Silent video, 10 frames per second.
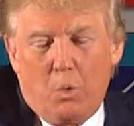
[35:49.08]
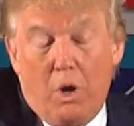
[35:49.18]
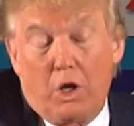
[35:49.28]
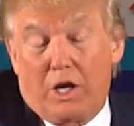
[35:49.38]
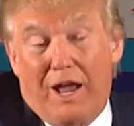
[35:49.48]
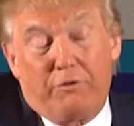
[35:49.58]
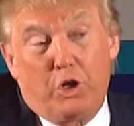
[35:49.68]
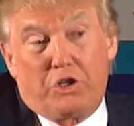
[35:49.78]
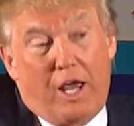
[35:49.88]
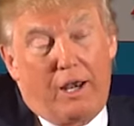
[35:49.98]
Well, look, I've
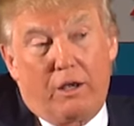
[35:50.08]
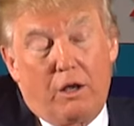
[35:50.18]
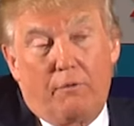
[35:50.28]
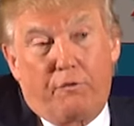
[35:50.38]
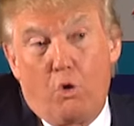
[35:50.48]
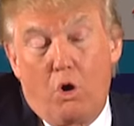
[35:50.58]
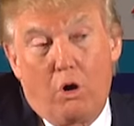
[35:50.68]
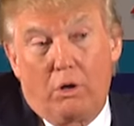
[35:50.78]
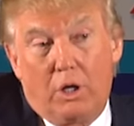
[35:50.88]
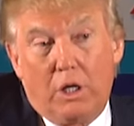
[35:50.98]
looked at it
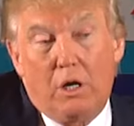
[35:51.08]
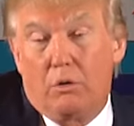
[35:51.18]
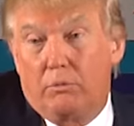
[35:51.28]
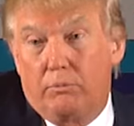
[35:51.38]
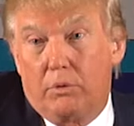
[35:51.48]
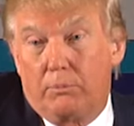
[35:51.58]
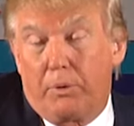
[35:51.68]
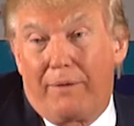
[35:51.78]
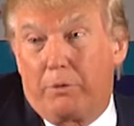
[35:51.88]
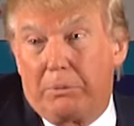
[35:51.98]
for, you know,
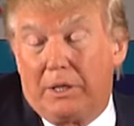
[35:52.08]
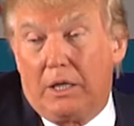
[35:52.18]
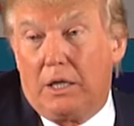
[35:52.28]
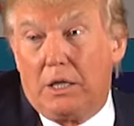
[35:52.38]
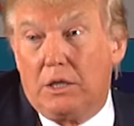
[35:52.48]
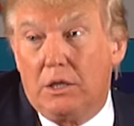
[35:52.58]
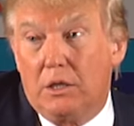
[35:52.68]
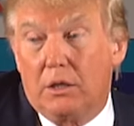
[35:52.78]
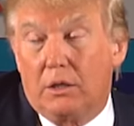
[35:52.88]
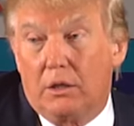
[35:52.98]
probably
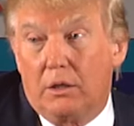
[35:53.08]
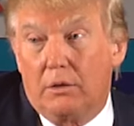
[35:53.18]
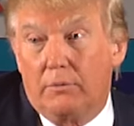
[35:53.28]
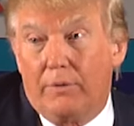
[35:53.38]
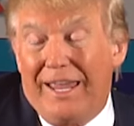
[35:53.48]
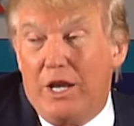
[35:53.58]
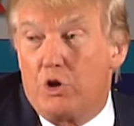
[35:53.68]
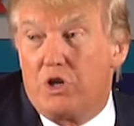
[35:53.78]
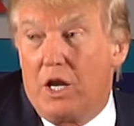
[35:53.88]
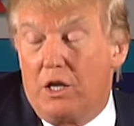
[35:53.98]
uh, eight or
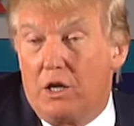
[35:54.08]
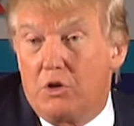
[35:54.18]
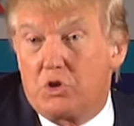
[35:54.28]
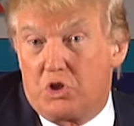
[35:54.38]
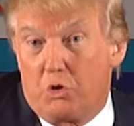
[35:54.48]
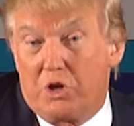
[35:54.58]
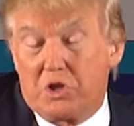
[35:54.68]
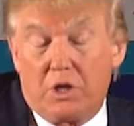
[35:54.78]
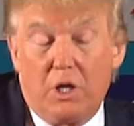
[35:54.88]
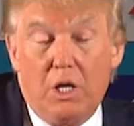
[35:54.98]
10 years,
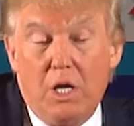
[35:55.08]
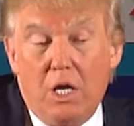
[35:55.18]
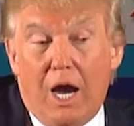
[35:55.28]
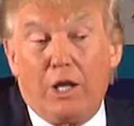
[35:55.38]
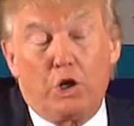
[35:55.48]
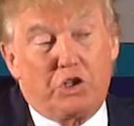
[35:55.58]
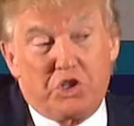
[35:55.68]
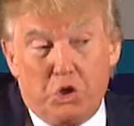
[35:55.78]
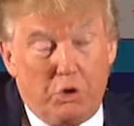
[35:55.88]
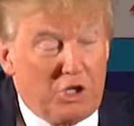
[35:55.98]
seriously. I looked
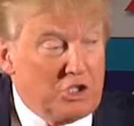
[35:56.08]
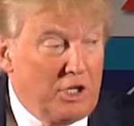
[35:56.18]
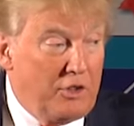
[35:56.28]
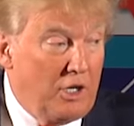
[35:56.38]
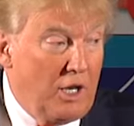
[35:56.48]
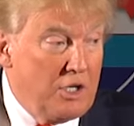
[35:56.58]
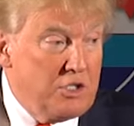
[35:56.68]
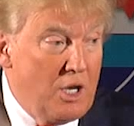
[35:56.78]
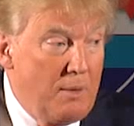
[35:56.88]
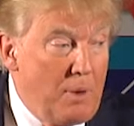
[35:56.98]
seriously at the
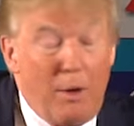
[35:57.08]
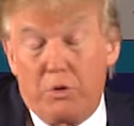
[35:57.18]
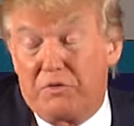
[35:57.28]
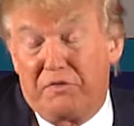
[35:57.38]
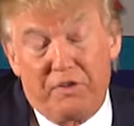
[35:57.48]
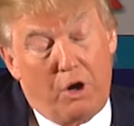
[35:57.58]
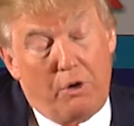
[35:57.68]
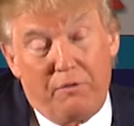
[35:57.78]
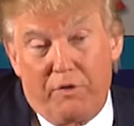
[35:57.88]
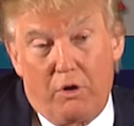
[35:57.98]
last time. I was
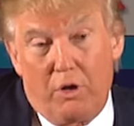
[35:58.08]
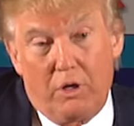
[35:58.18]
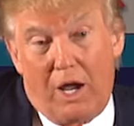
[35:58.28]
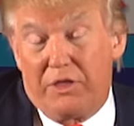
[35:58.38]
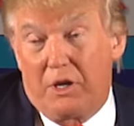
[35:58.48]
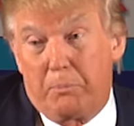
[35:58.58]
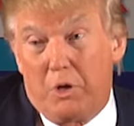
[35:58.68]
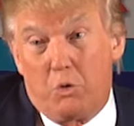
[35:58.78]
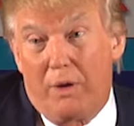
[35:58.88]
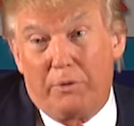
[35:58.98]
very, very, I think
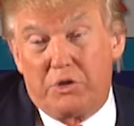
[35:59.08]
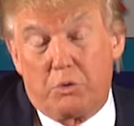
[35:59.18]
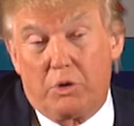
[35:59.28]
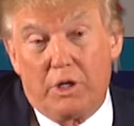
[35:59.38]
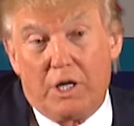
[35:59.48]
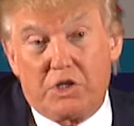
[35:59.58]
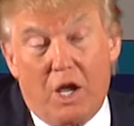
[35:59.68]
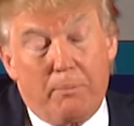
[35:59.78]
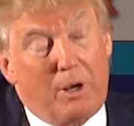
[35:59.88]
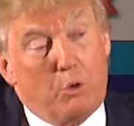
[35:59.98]
Mitt Romney's a really nice
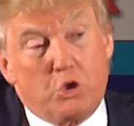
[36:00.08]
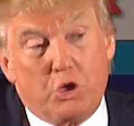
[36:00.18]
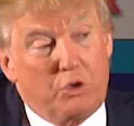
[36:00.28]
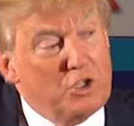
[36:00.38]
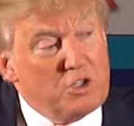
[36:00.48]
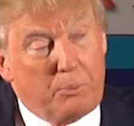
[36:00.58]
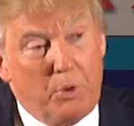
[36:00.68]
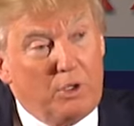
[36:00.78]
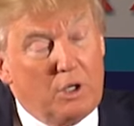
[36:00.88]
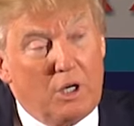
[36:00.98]
guy, but I was so
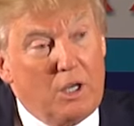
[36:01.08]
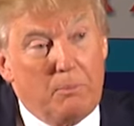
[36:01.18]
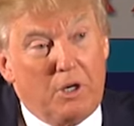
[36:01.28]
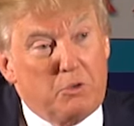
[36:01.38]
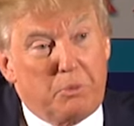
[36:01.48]
disappointed in him and his